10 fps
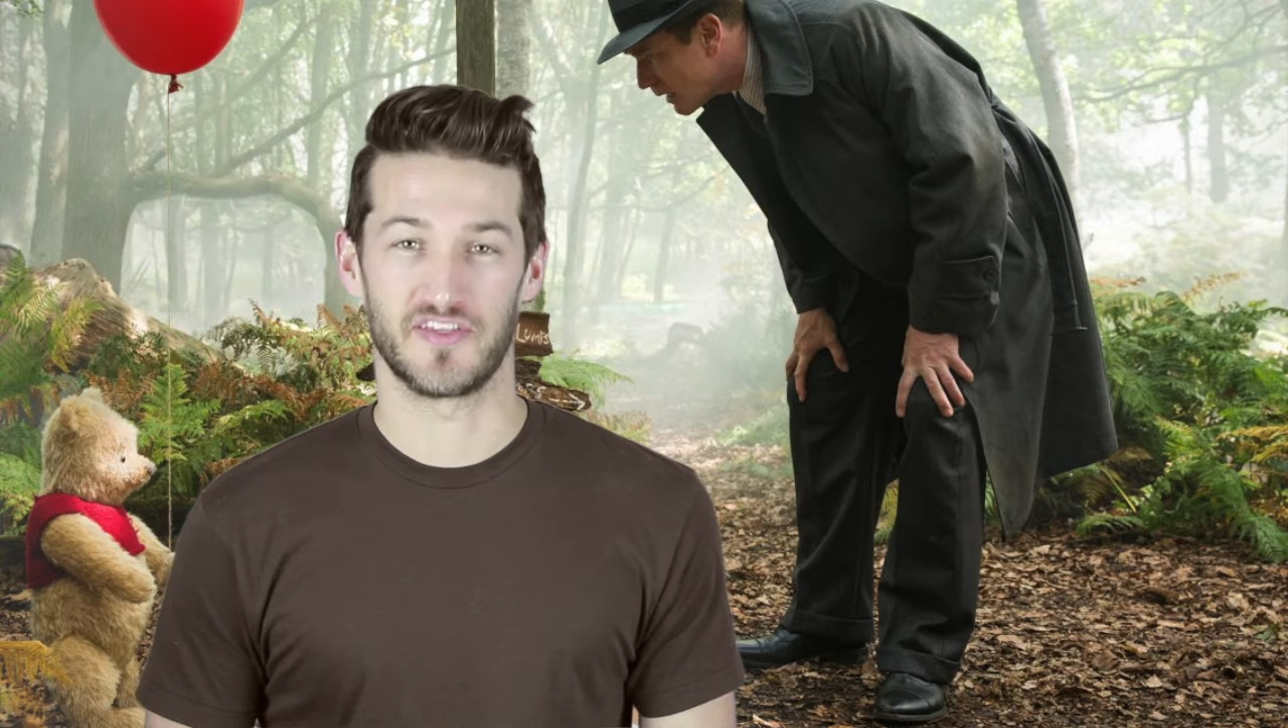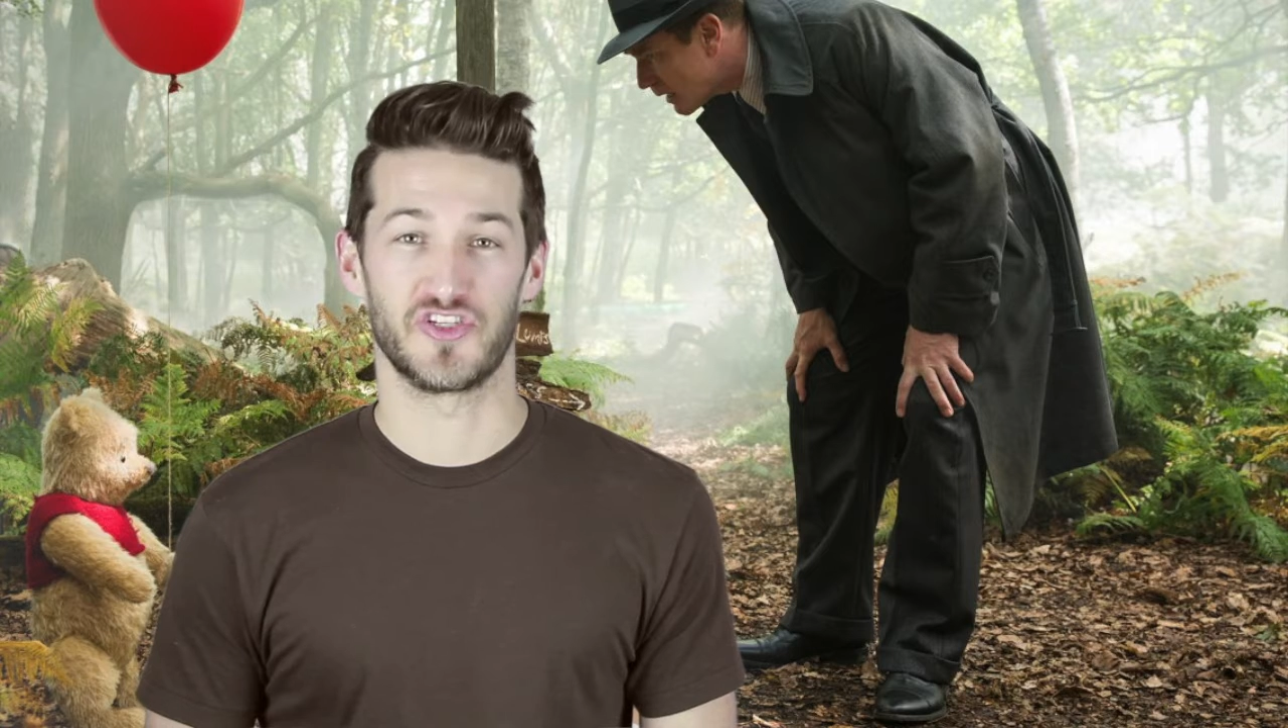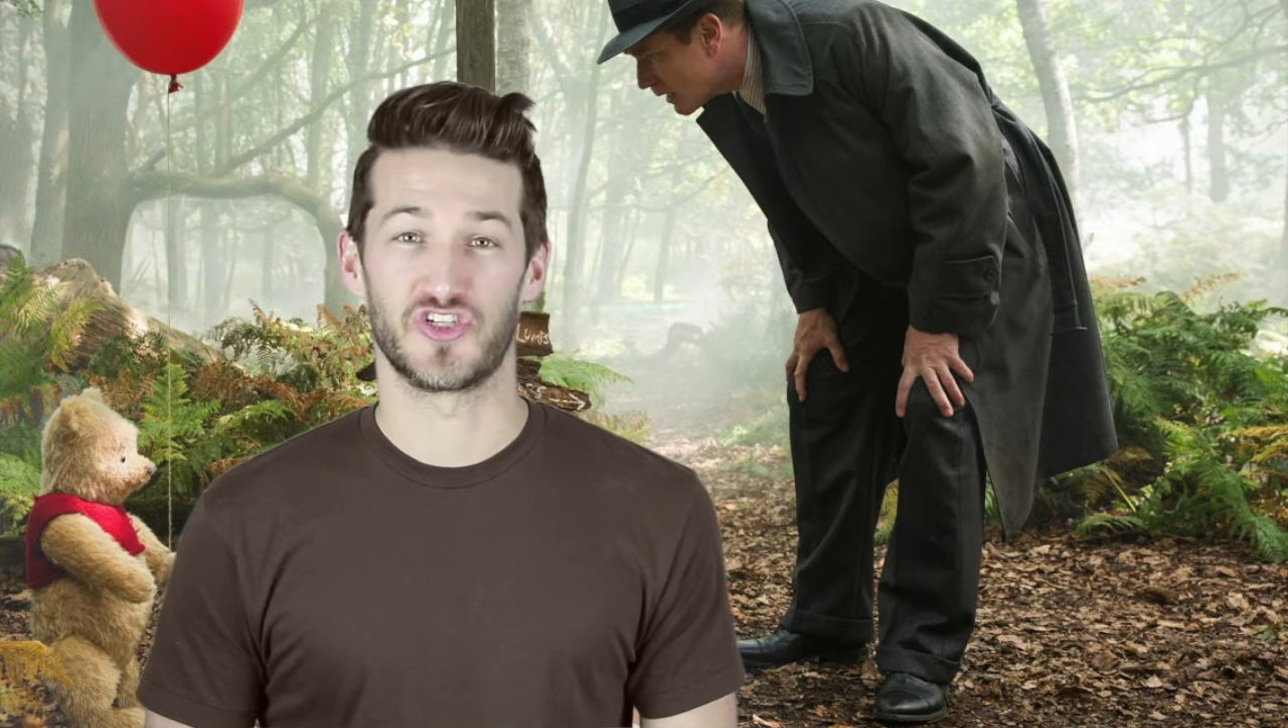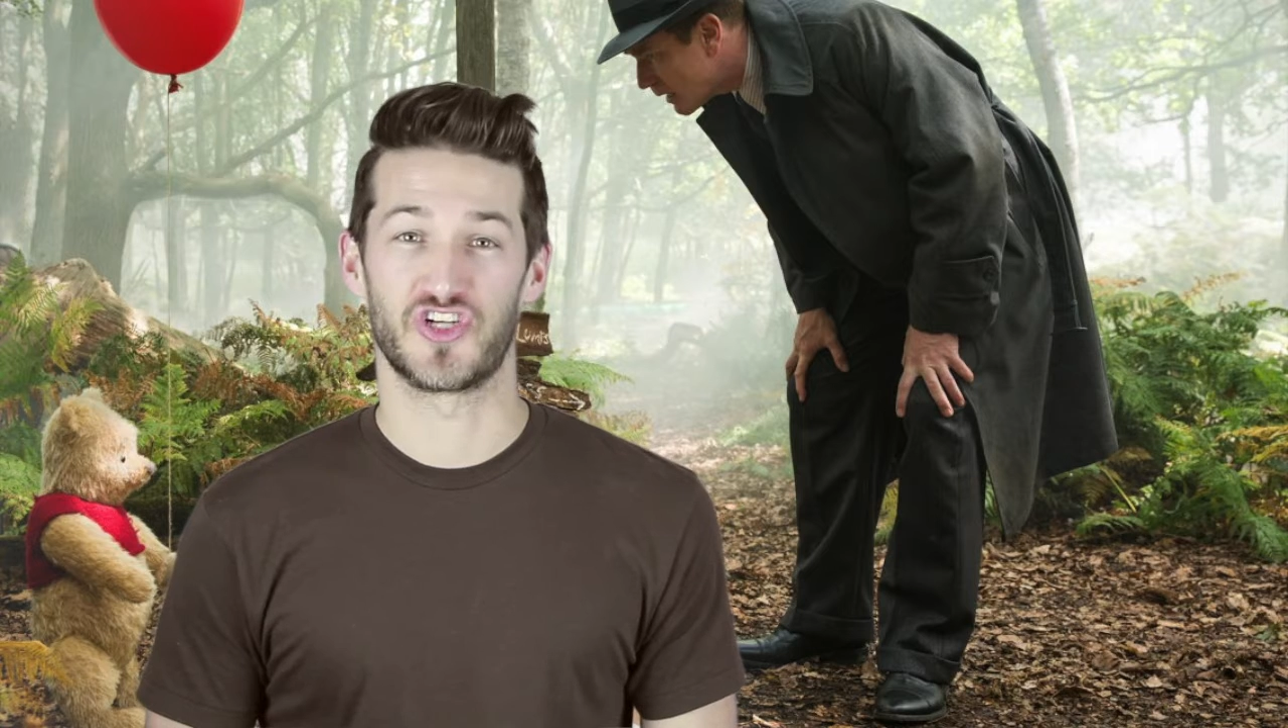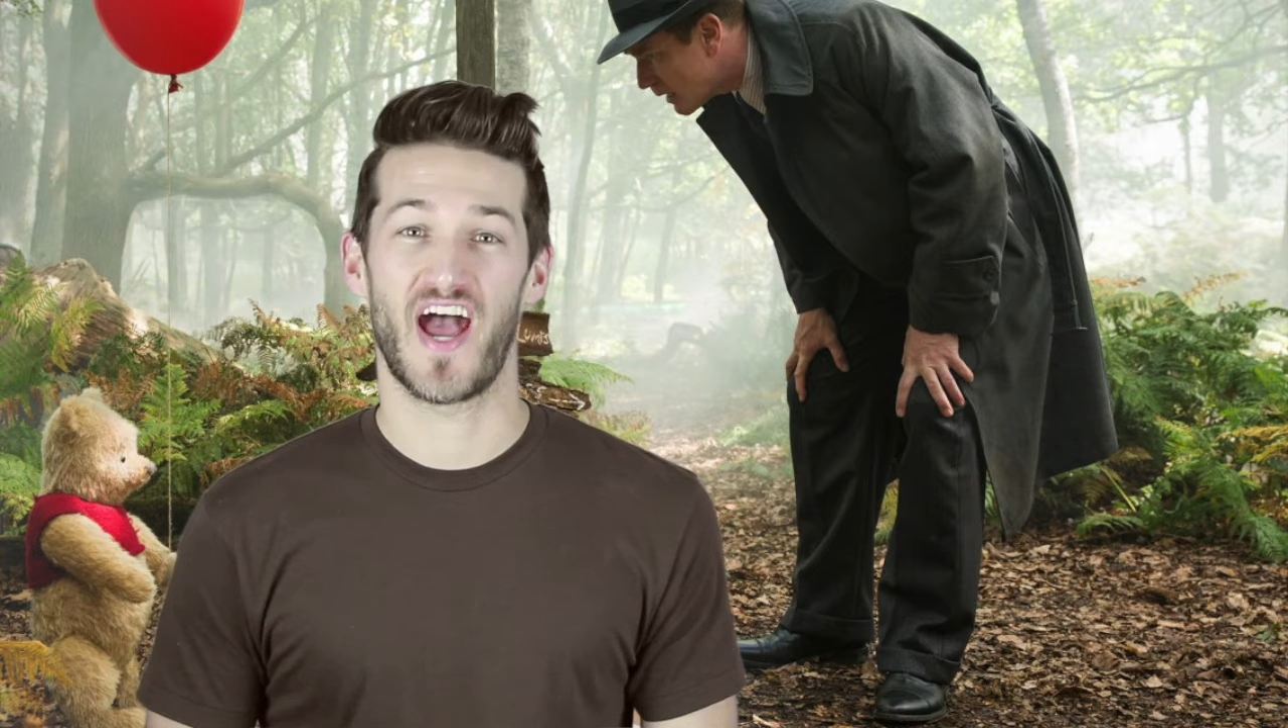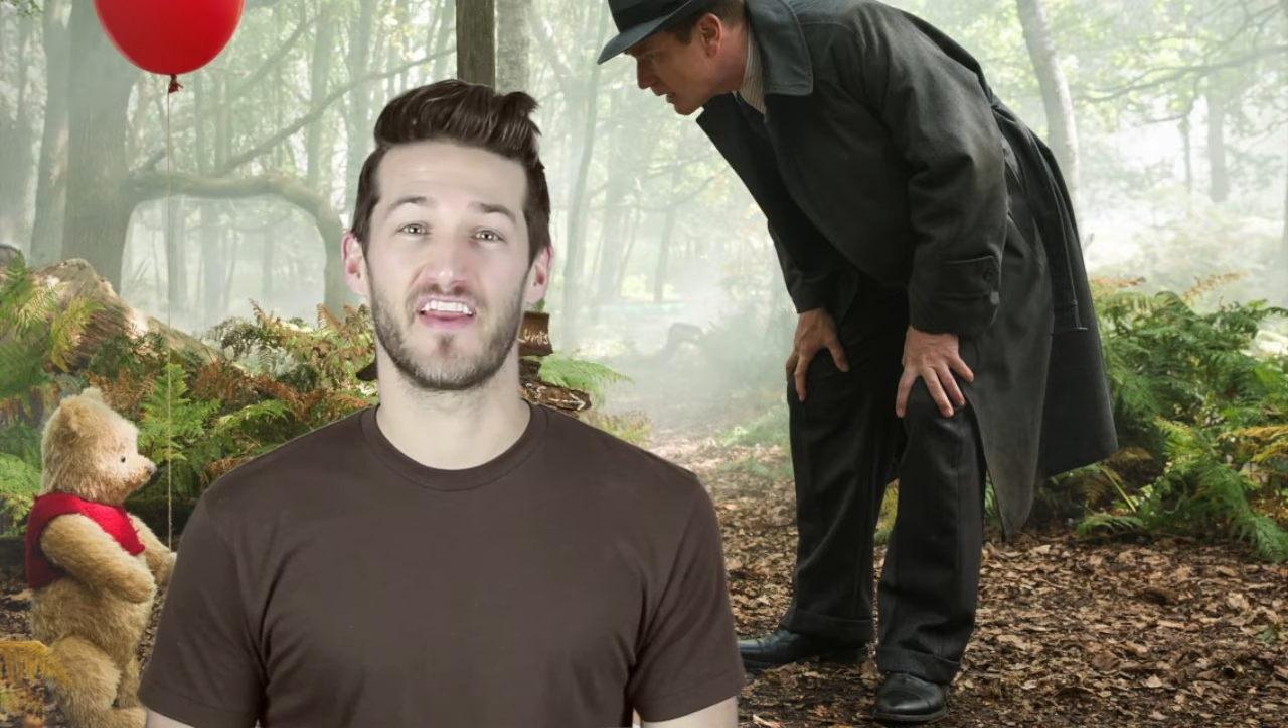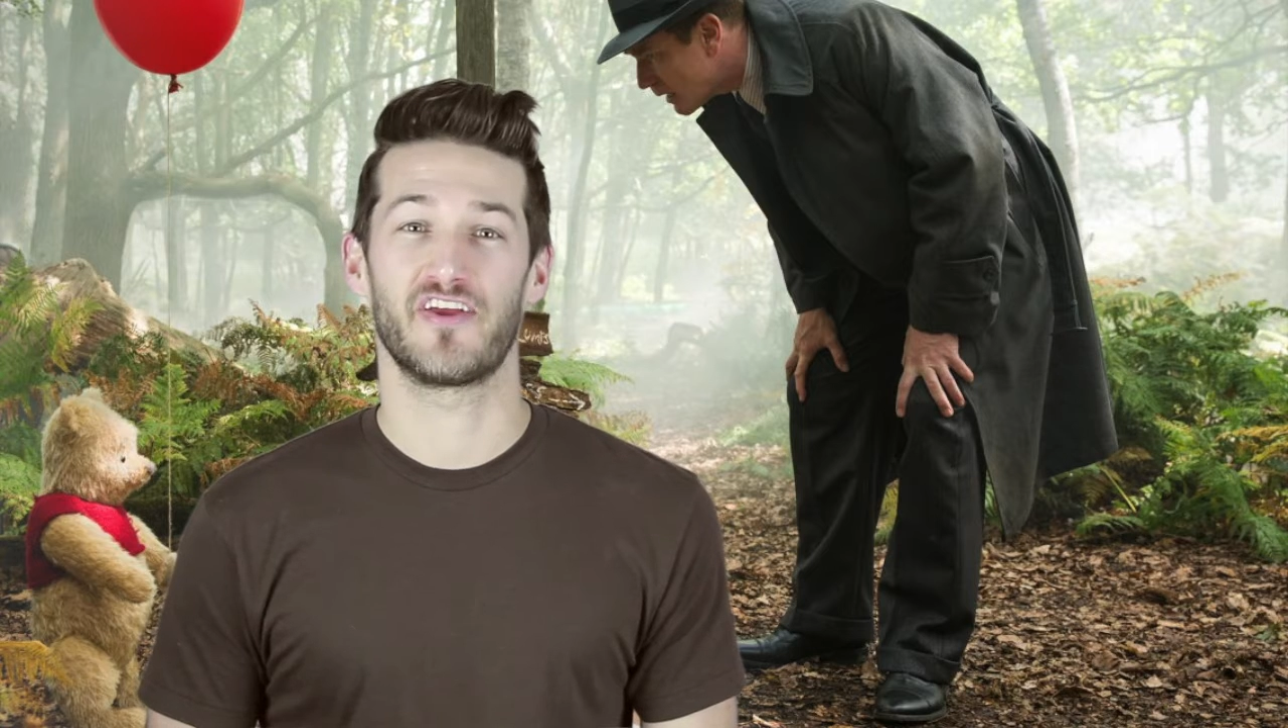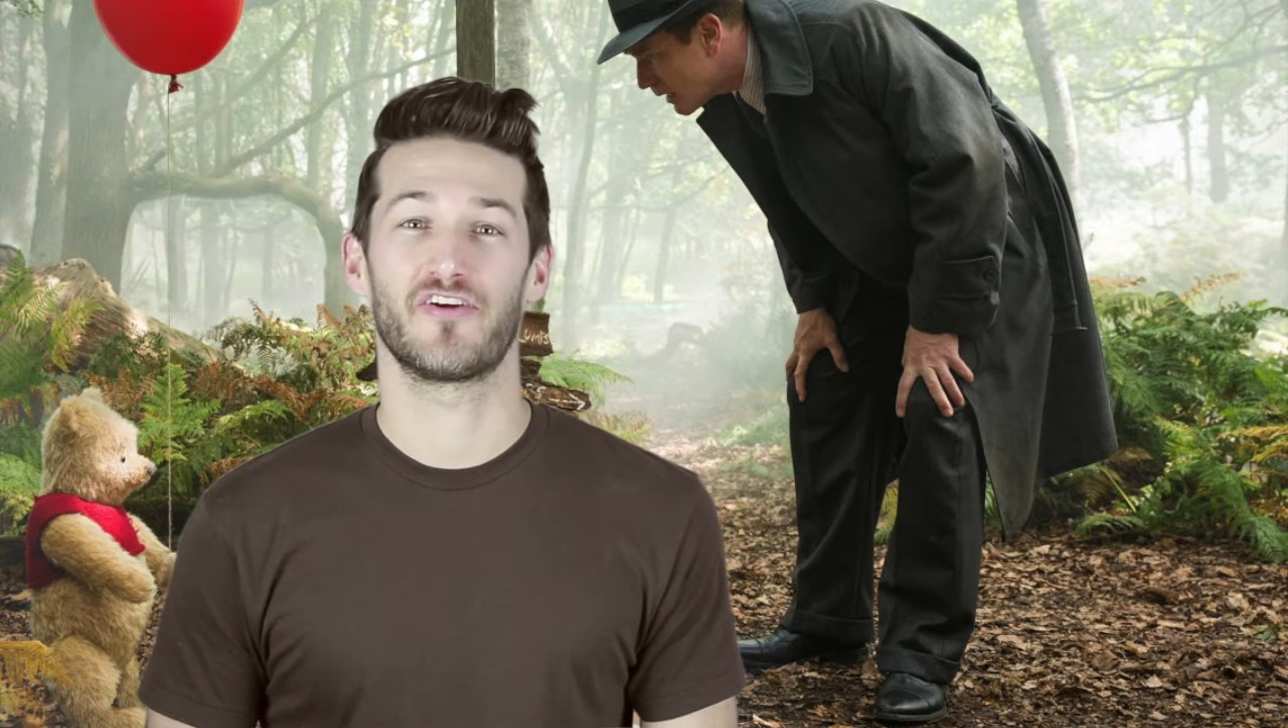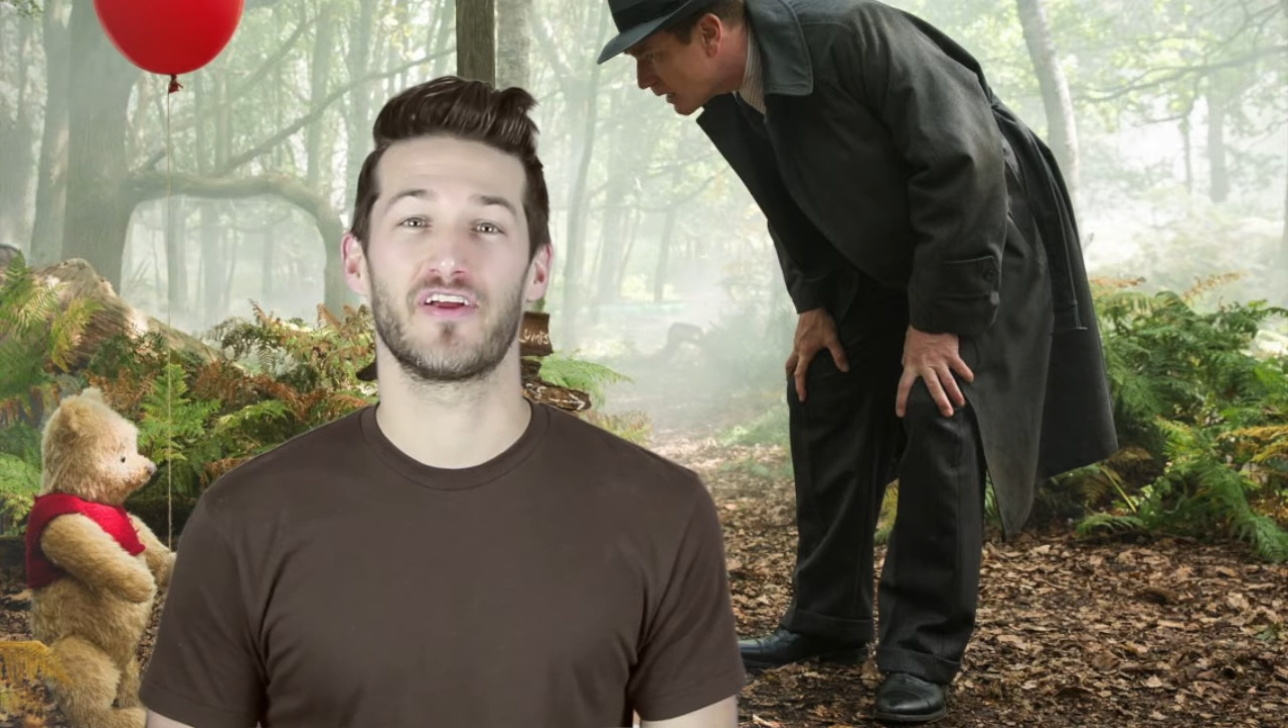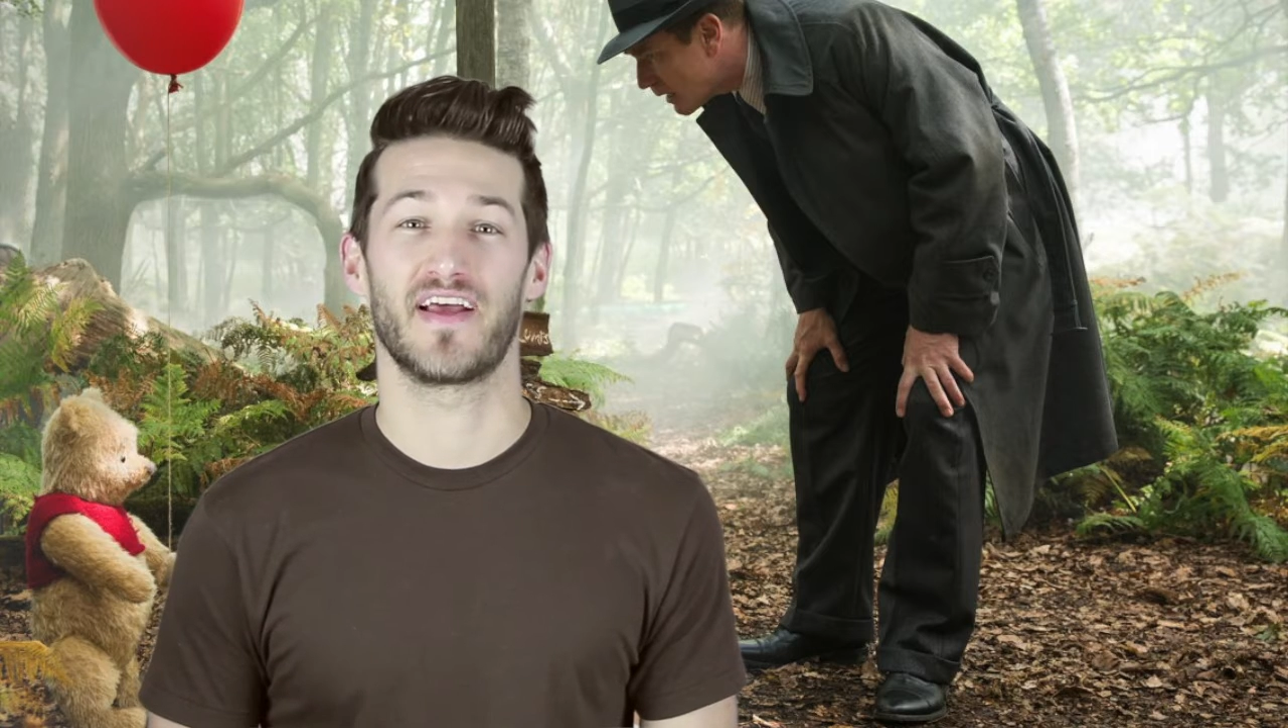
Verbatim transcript: This is Chad here,